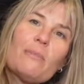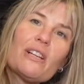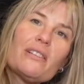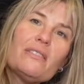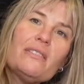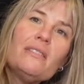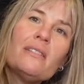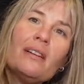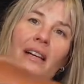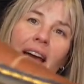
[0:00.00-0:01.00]
Marten,
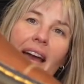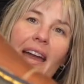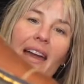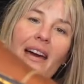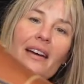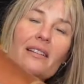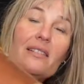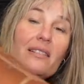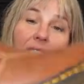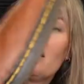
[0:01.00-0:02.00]

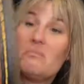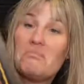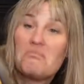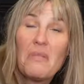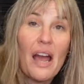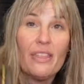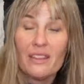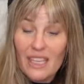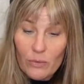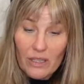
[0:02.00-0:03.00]
and I
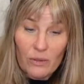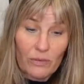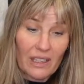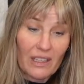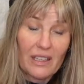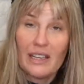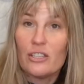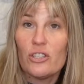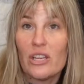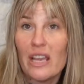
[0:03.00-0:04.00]
thought they were in really nice
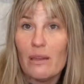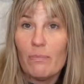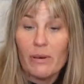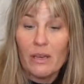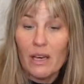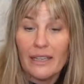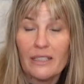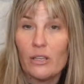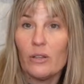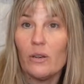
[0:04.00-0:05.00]
shape. I
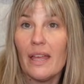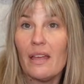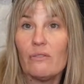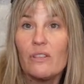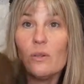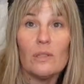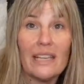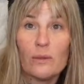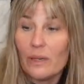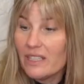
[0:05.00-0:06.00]
know if you
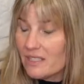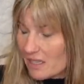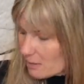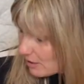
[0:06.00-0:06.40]
like wearing Doc